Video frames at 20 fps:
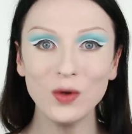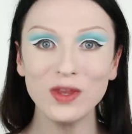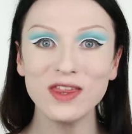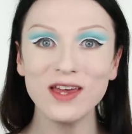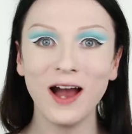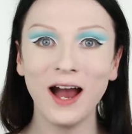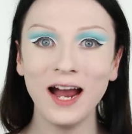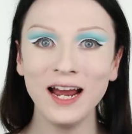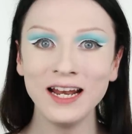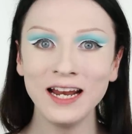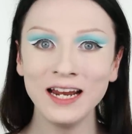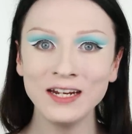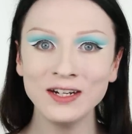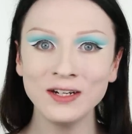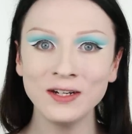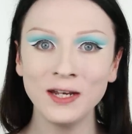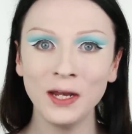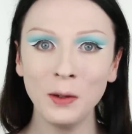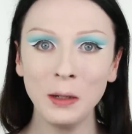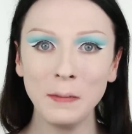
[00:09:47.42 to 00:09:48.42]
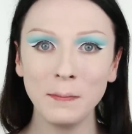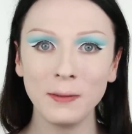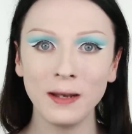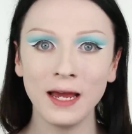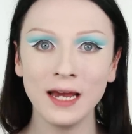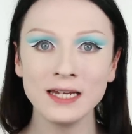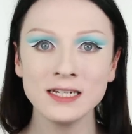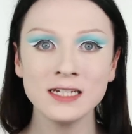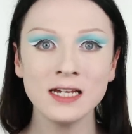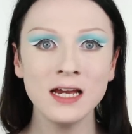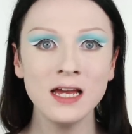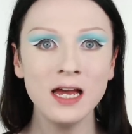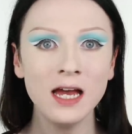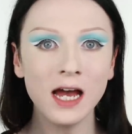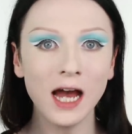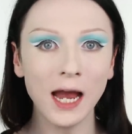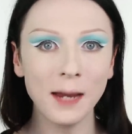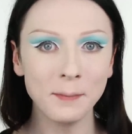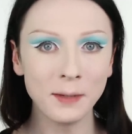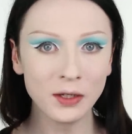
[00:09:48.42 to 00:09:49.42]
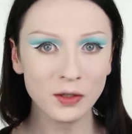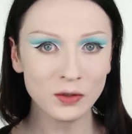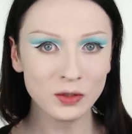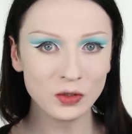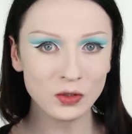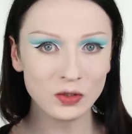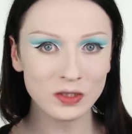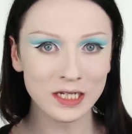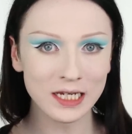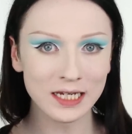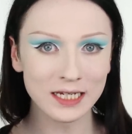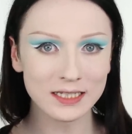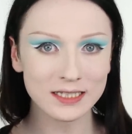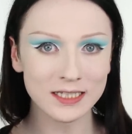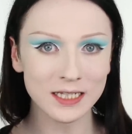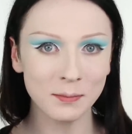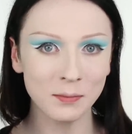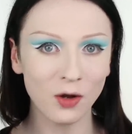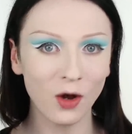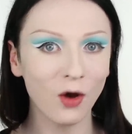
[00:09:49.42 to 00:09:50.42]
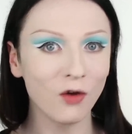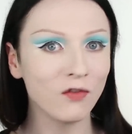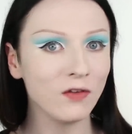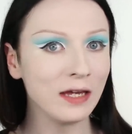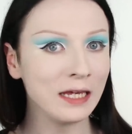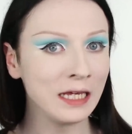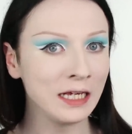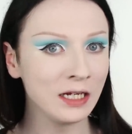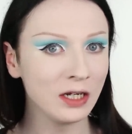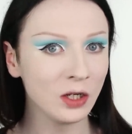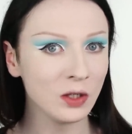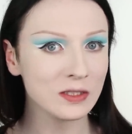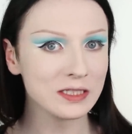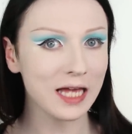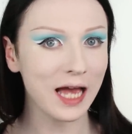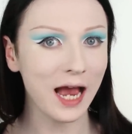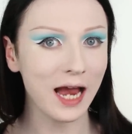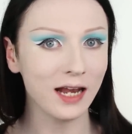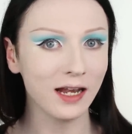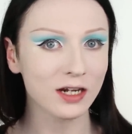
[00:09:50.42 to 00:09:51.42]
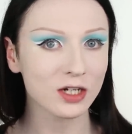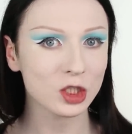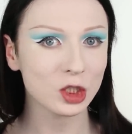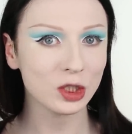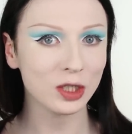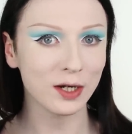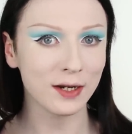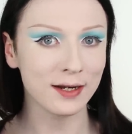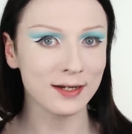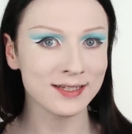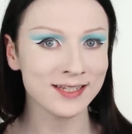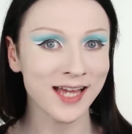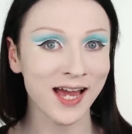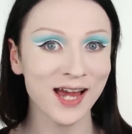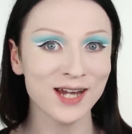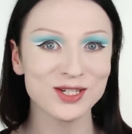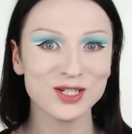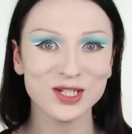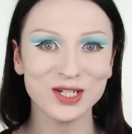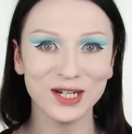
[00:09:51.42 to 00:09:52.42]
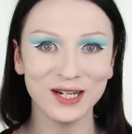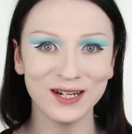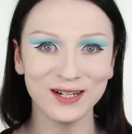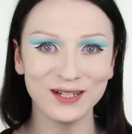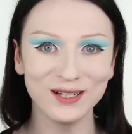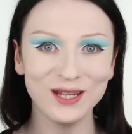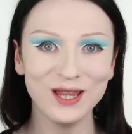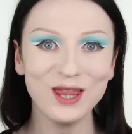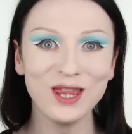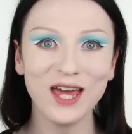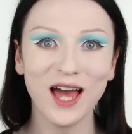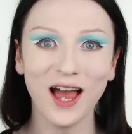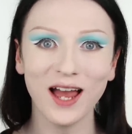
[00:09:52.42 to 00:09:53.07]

With the eyeliner now applied, I'm now going to take some of Inglot's eyelash curlers and curl the